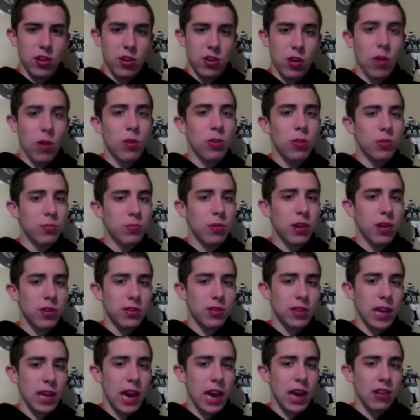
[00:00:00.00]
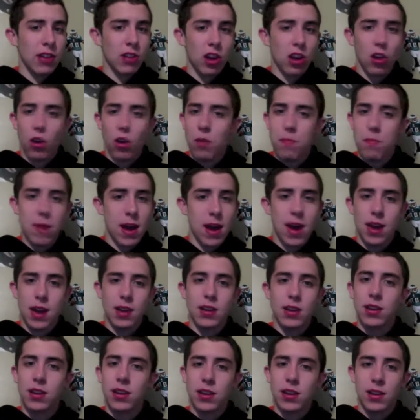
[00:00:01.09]
And all those players in the KHL aren't bad.
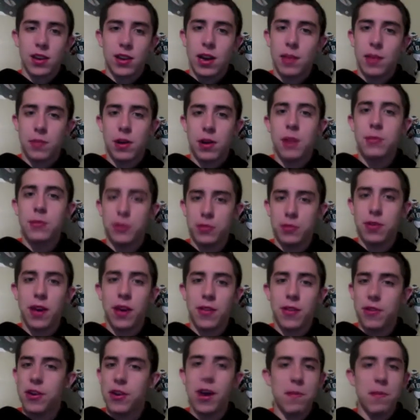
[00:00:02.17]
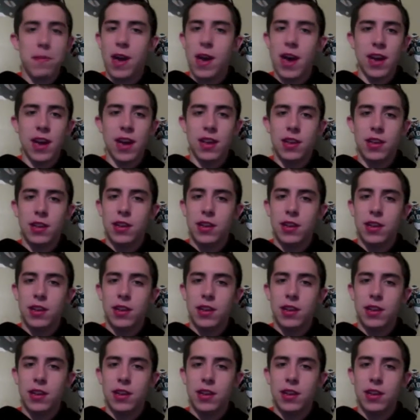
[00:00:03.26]
I promise you that. They're not bad.